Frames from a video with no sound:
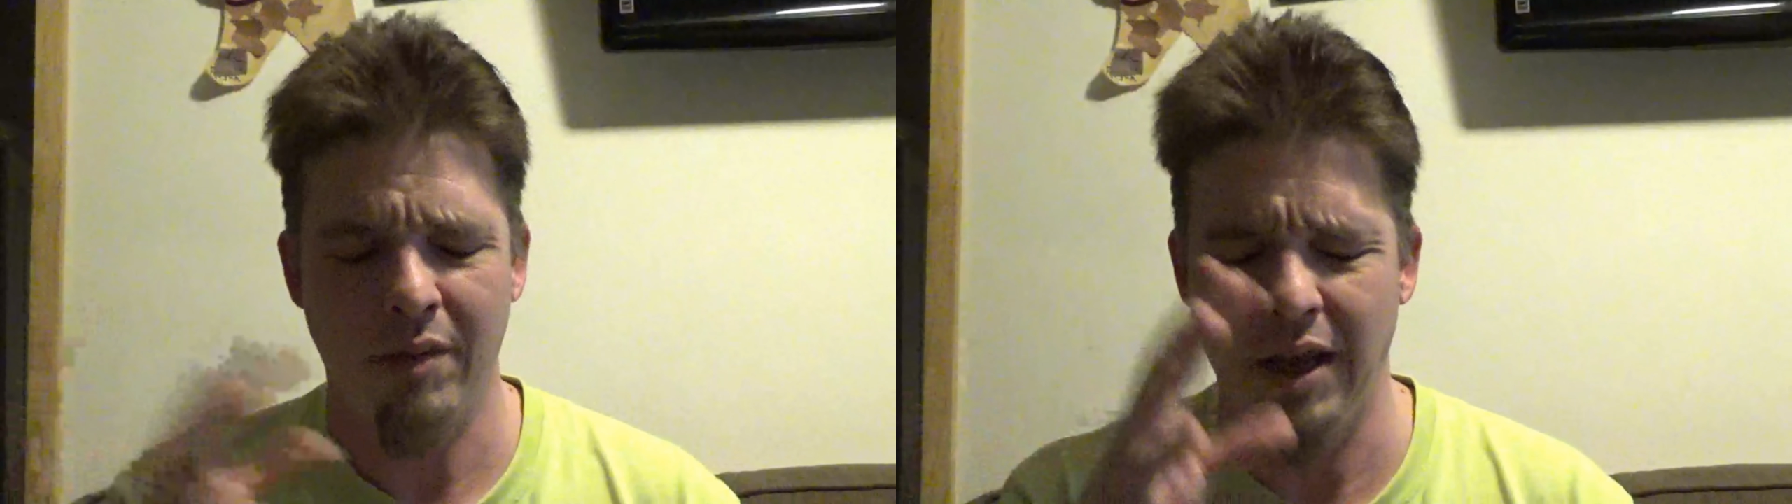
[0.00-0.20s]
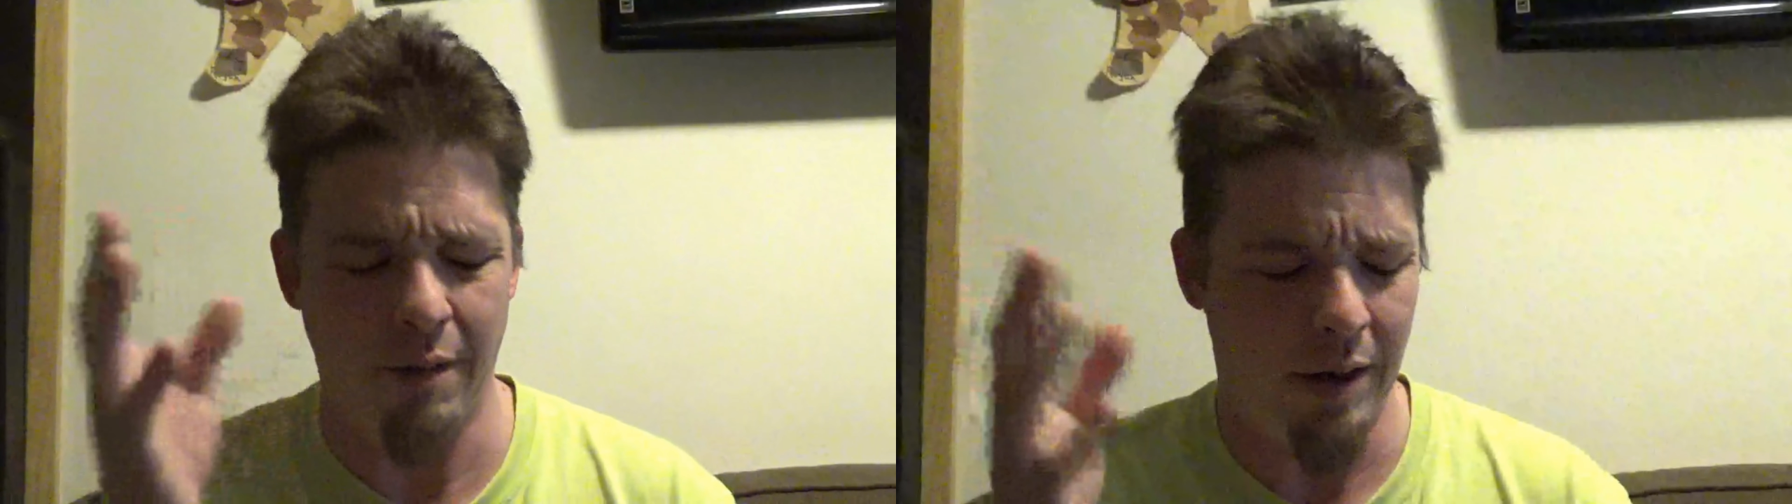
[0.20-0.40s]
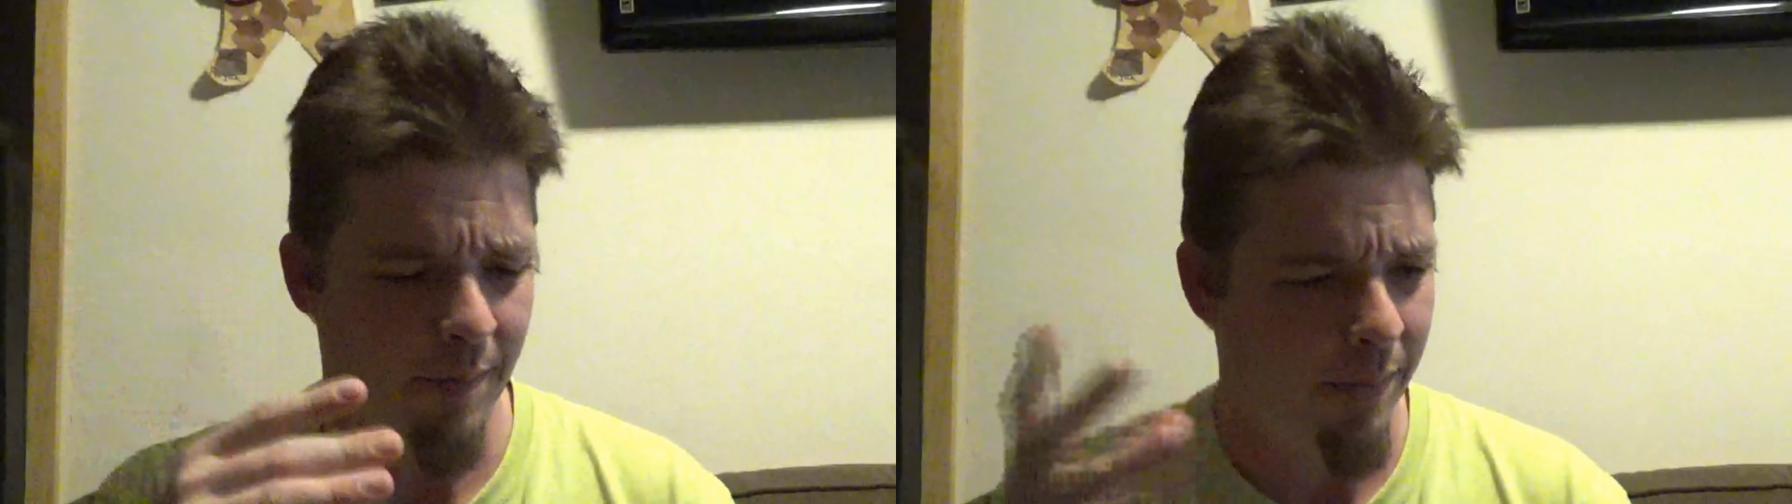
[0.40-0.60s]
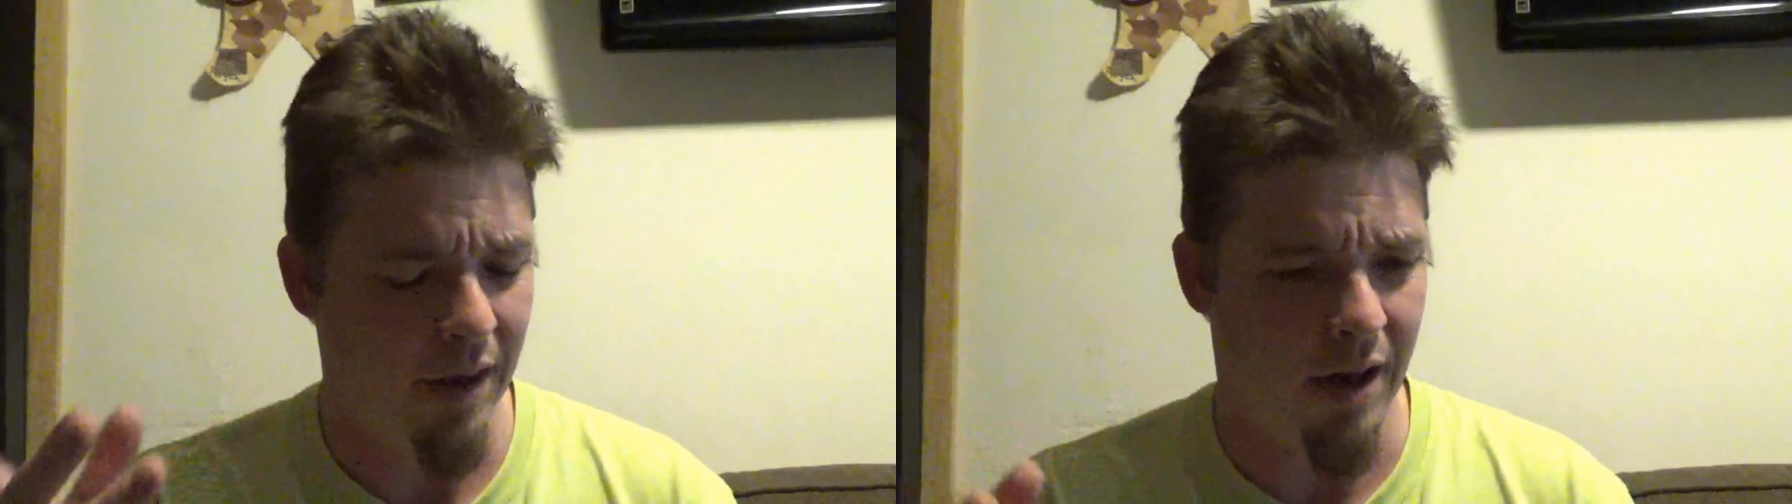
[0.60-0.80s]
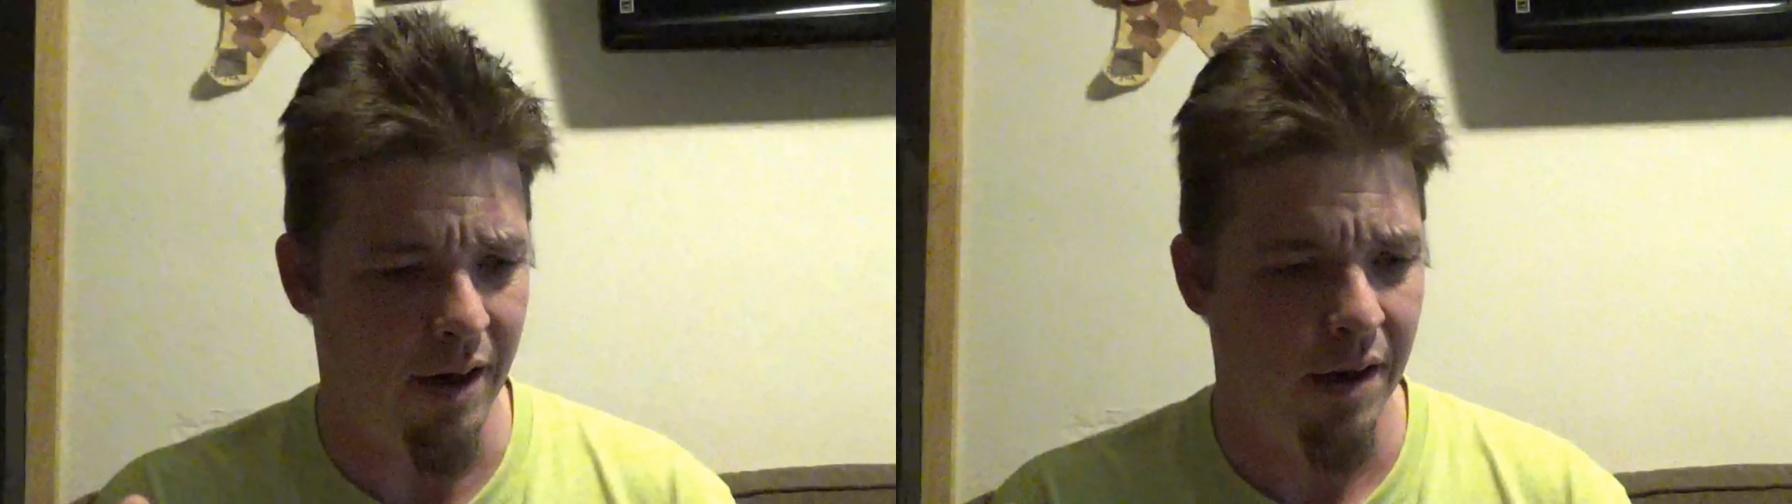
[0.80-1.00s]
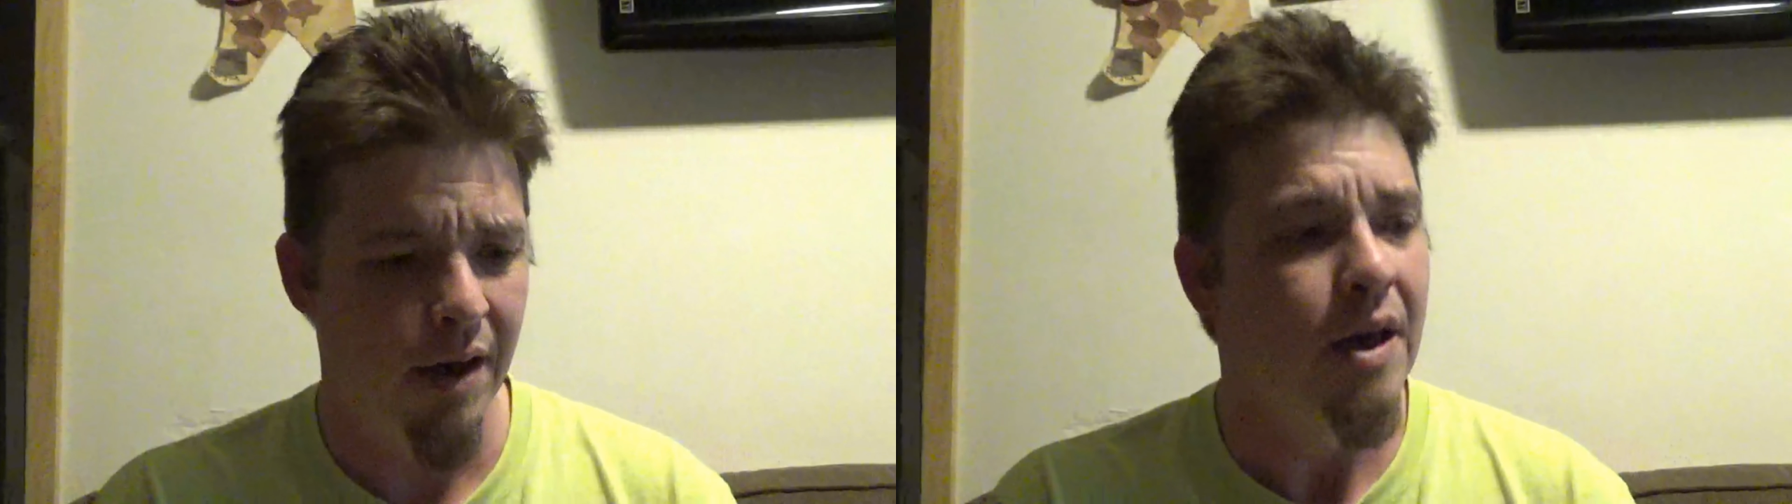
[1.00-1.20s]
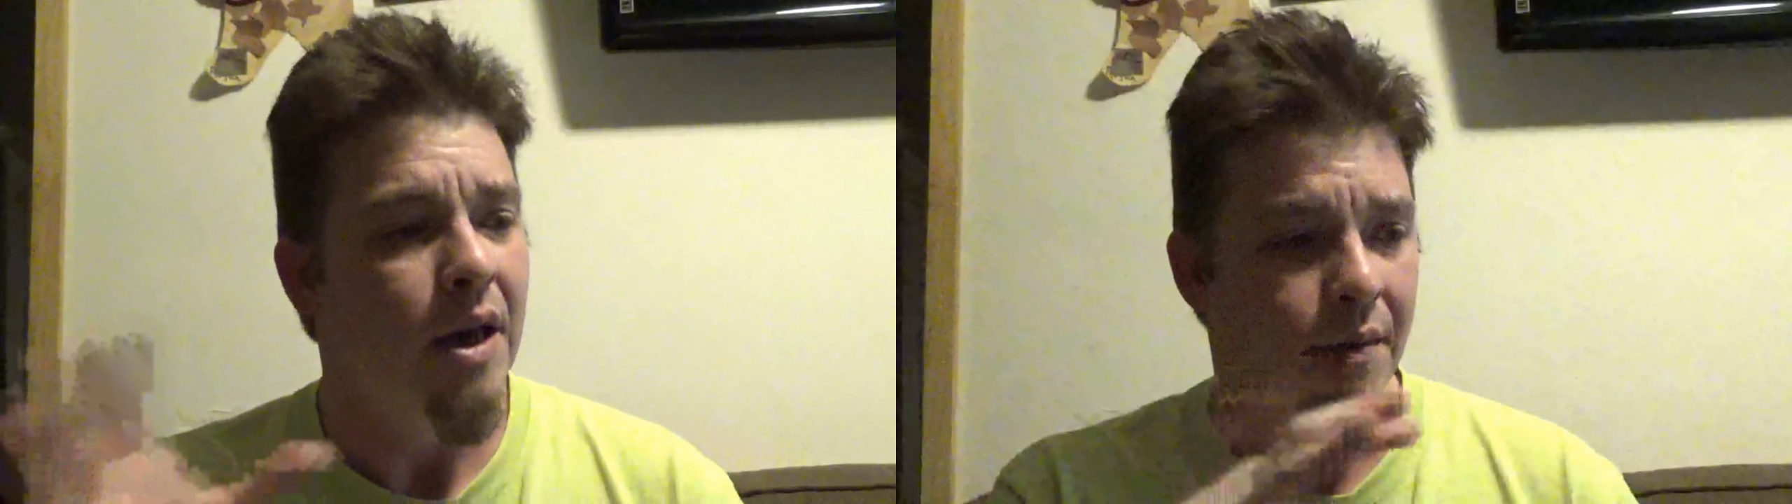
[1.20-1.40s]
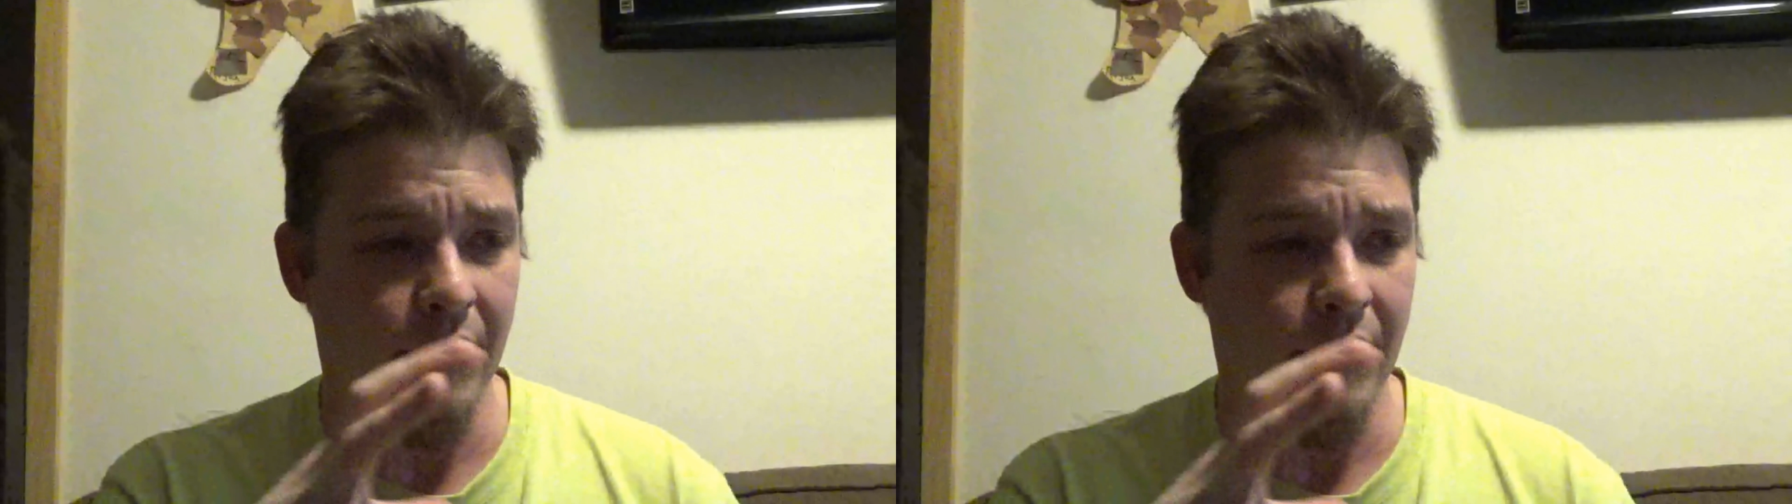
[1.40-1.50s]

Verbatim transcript: Anyway, uh, if